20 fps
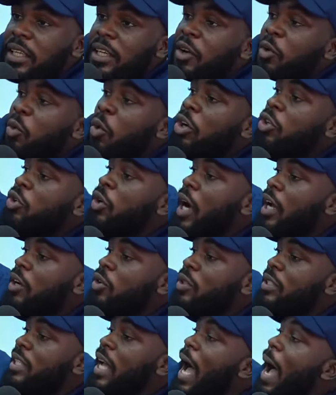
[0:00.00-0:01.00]
what you can do
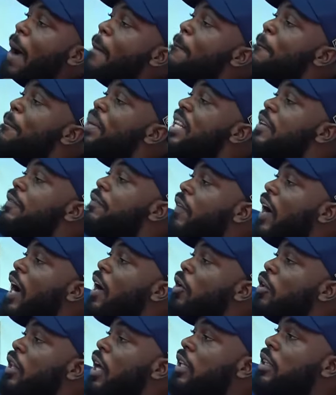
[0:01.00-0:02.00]
is amplify
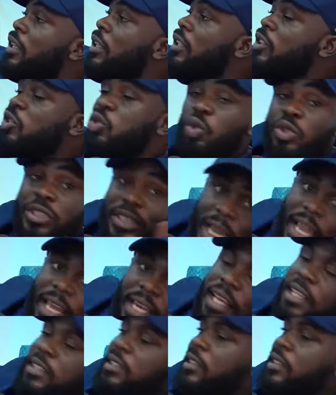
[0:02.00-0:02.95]
other things to silence